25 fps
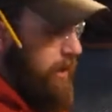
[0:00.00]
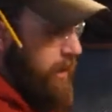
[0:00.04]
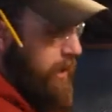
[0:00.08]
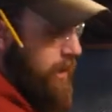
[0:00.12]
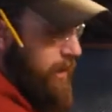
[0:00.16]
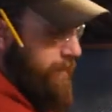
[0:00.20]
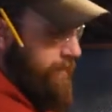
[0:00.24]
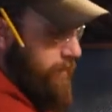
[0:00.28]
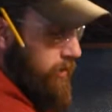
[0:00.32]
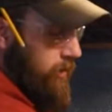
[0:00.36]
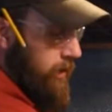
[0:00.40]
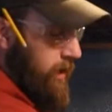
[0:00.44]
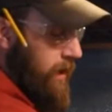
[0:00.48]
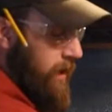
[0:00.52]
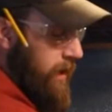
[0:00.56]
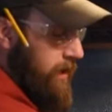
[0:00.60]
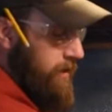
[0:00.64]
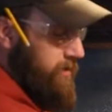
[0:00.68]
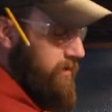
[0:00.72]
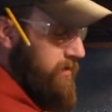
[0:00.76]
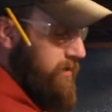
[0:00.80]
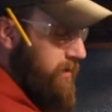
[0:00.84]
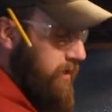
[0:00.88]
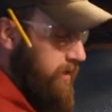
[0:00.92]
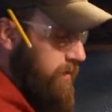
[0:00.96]
If your
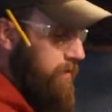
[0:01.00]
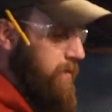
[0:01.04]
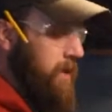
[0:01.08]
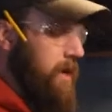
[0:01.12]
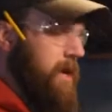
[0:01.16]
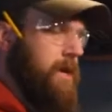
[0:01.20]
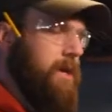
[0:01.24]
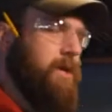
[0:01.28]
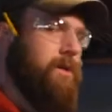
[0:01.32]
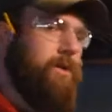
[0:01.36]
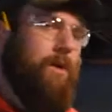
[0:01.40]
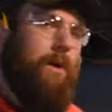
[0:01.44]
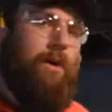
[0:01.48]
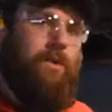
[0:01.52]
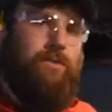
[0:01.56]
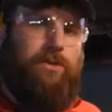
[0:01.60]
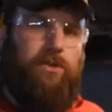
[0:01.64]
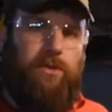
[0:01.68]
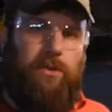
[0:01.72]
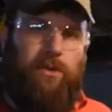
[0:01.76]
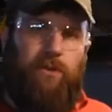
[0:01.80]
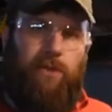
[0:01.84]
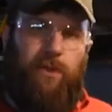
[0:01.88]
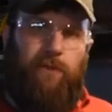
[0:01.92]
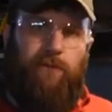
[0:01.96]
hands need to be any
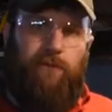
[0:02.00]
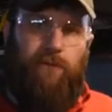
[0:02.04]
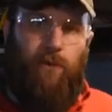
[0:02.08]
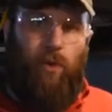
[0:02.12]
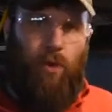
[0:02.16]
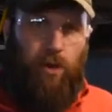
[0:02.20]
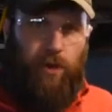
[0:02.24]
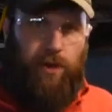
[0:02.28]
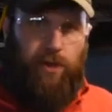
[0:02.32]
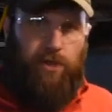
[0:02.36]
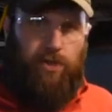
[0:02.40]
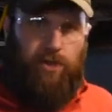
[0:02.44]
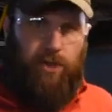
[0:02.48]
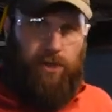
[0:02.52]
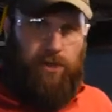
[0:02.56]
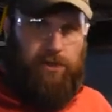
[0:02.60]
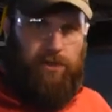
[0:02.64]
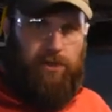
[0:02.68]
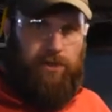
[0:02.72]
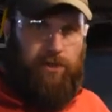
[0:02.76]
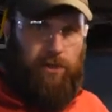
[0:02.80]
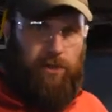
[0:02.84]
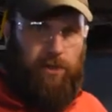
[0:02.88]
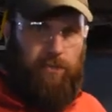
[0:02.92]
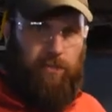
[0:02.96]
closer than 4
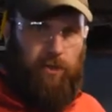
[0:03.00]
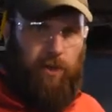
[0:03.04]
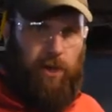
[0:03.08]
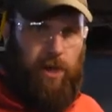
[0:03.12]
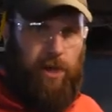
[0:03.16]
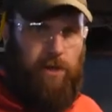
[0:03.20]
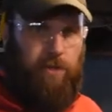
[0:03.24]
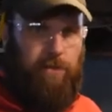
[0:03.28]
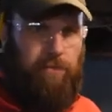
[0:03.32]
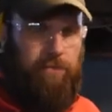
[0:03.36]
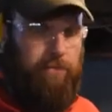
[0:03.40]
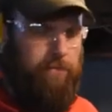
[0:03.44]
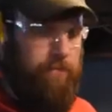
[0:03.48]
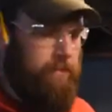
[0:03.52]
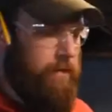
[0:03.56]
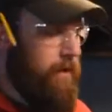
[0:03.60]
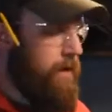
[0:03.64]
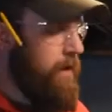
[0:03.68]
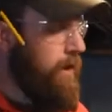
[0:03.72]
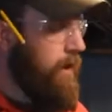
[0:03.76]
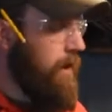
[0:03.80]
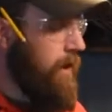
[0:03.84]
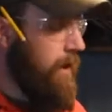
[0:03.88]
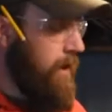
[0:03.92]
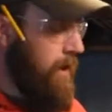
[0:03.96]
inches to the blade,
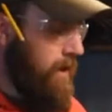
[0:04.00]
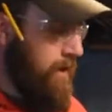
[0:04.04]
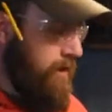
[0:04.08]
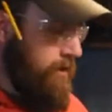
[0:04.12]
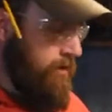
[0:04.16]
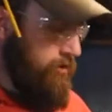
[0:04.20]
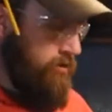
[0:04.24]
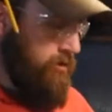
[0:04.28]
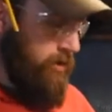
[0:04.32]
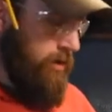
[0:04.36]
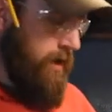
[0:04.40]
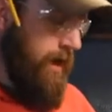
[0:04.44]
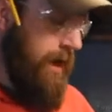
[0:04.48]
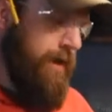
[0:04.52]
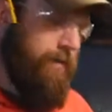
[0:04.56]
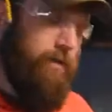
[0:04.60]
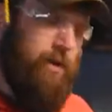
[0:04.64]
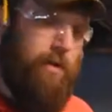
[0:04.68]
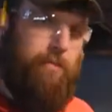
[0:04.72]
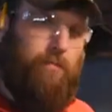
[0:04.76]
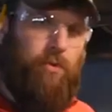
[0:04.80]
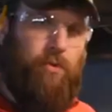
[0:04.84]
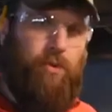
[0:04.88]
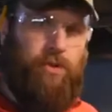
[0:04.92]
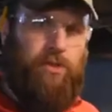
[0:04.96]
you should have
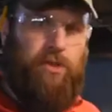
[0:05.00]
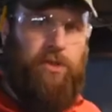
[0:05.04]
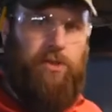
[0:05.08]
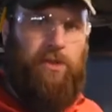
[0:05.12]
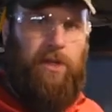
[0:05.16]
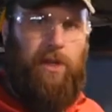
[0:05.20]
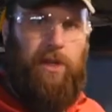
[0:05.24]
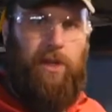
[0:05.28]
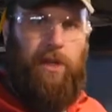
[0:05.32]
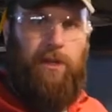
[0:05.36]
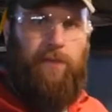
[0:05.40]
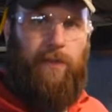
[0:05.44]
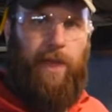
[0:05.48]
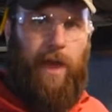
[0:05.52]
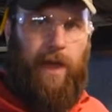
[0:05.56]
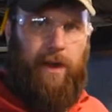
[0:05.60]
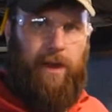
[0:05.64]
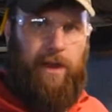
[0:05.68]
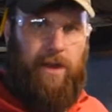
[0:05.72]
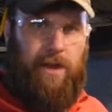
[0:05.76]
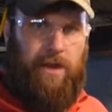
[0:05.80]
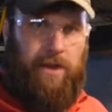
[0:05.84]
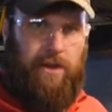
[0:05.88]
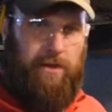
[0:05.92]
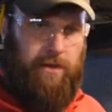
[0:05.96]
a push stick in that
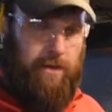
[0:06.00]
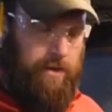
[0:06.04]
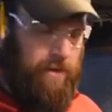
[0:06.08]
hand.